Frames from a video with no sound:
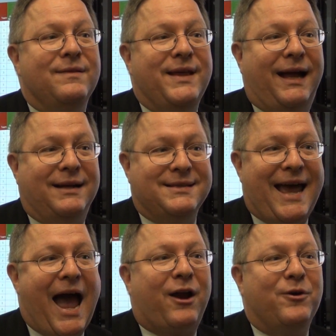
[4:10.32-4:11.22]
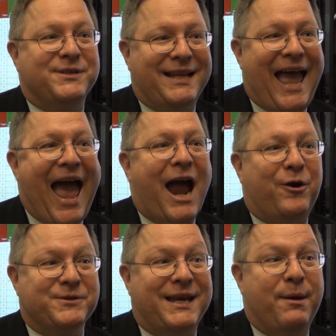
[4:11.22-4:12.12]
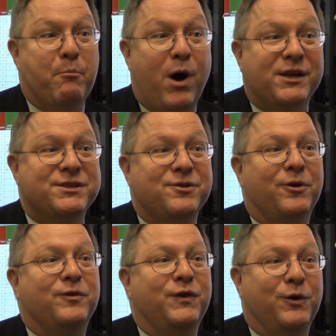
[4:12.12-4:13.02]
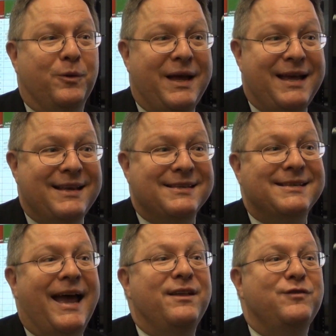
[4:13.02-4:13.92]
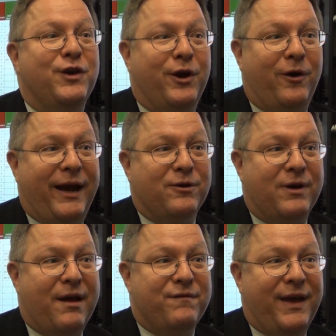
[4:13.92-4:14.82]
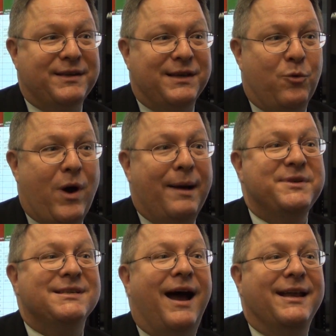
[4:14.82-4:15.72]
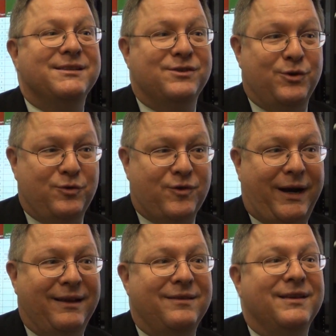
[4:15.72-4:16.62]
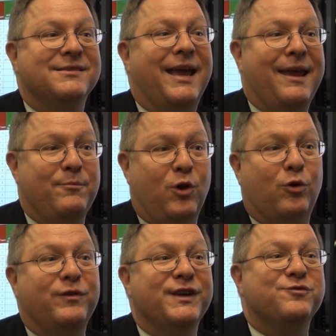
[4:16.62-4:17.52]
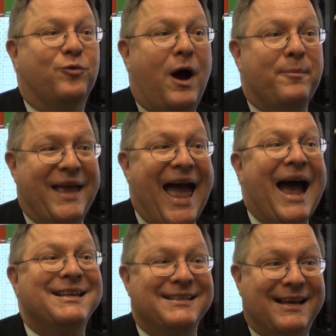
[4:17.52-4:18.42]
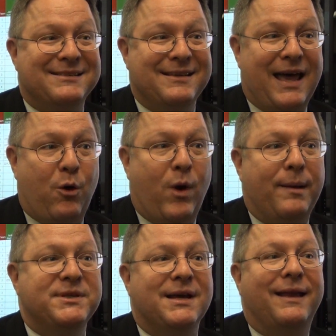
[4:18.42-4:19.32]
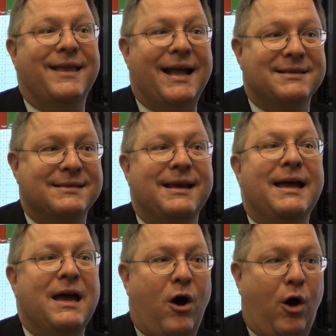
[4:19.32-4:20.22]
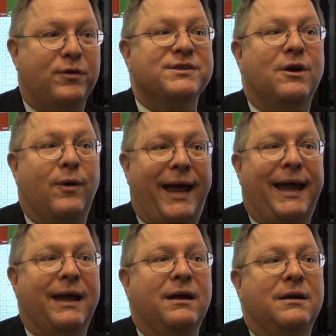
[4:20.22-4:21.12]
that attackers and hackers can muster to send to your internet-facing websites to try to disable or disrupt access to that website. That's also a